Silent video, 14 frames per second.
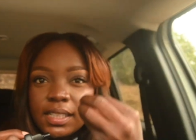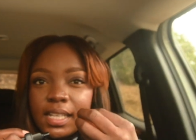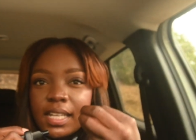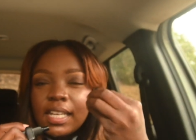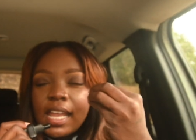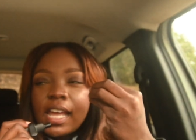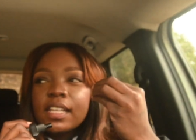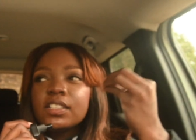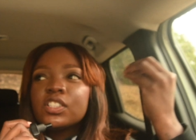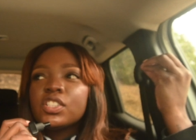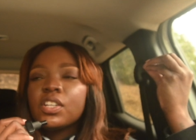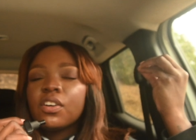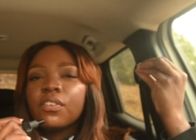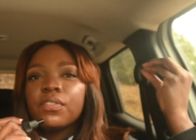
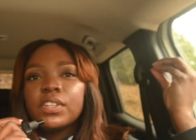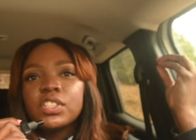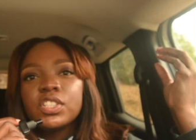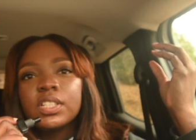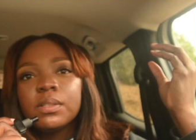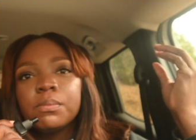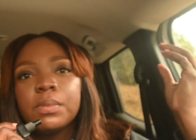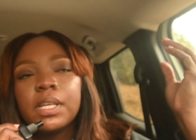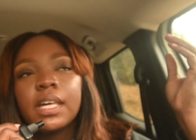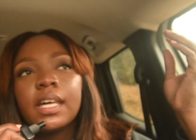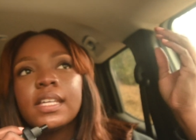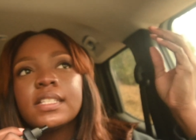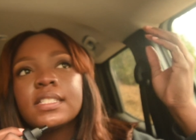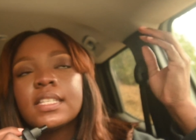analogy or vision
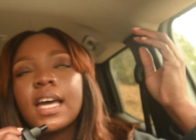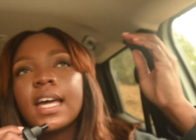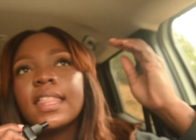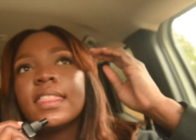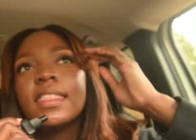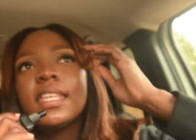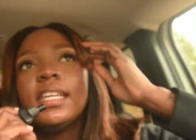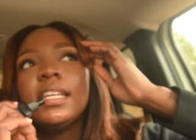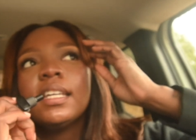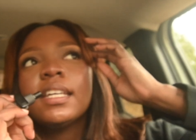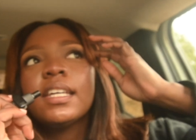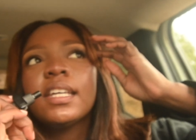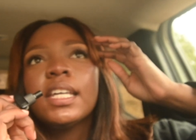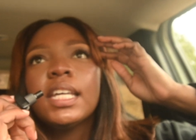because I
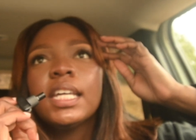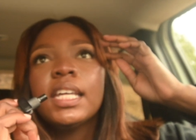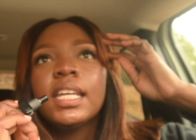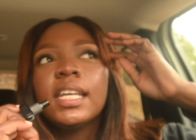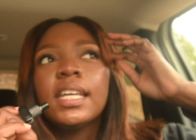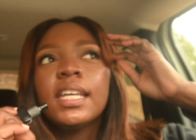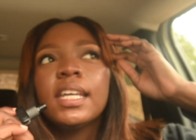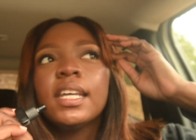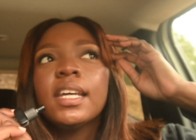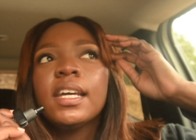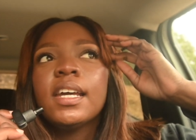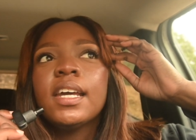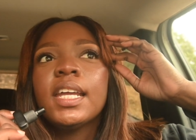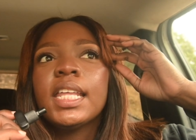think
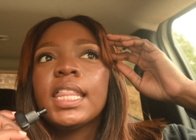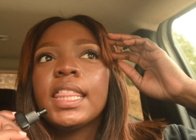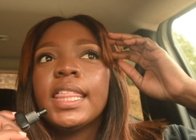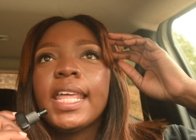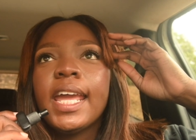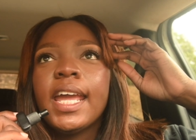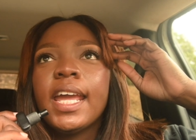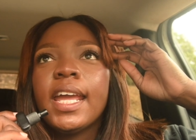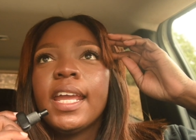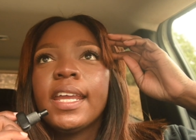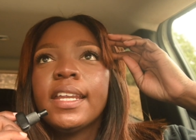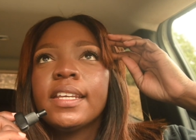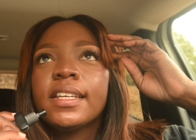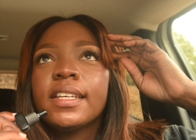
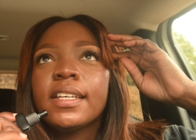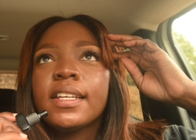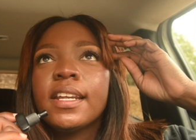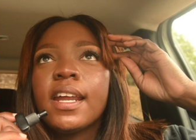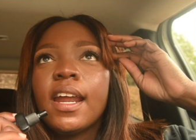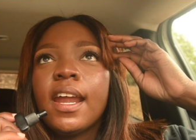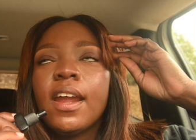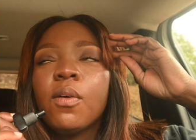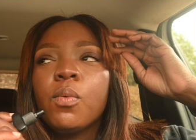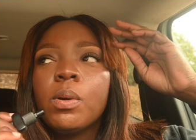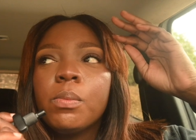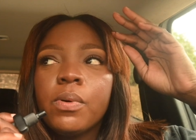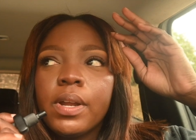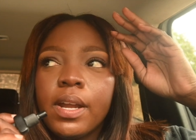that at
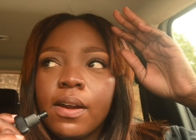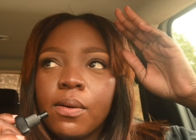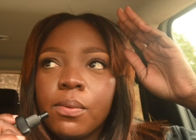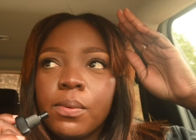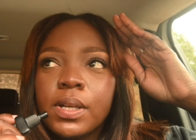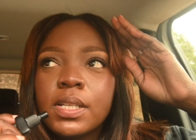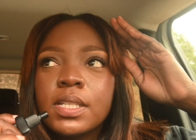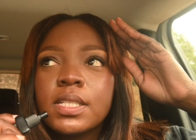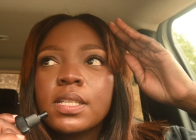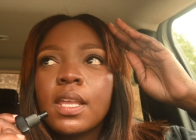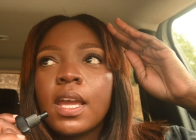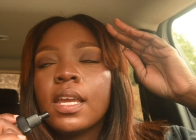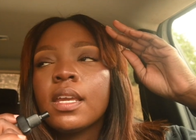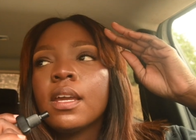one point I
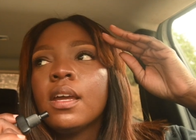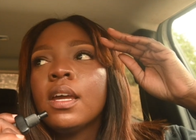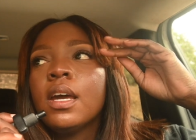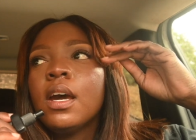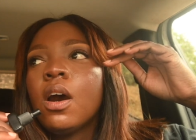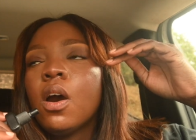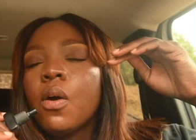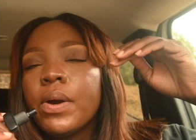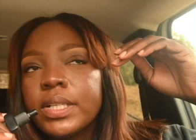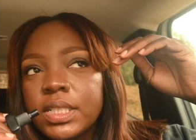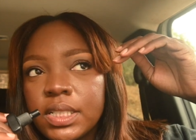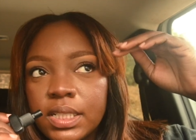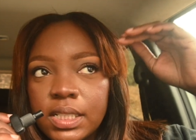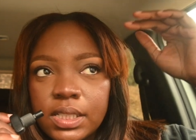was like, oh, I
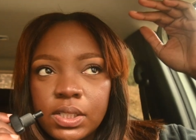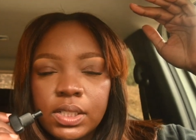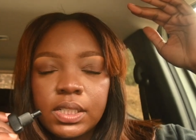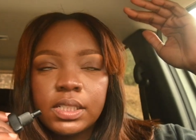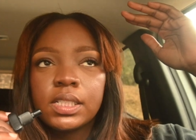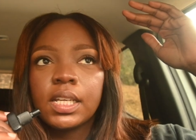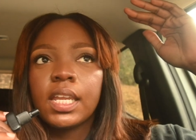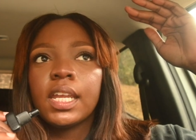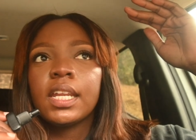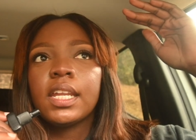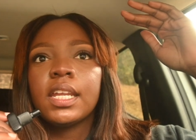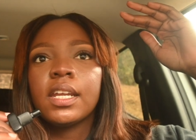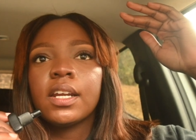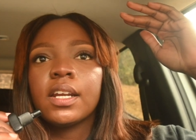just need to get
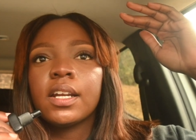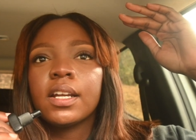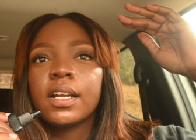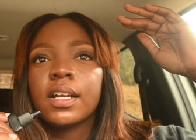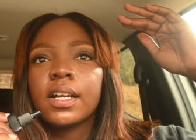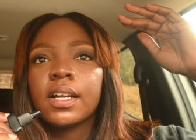here.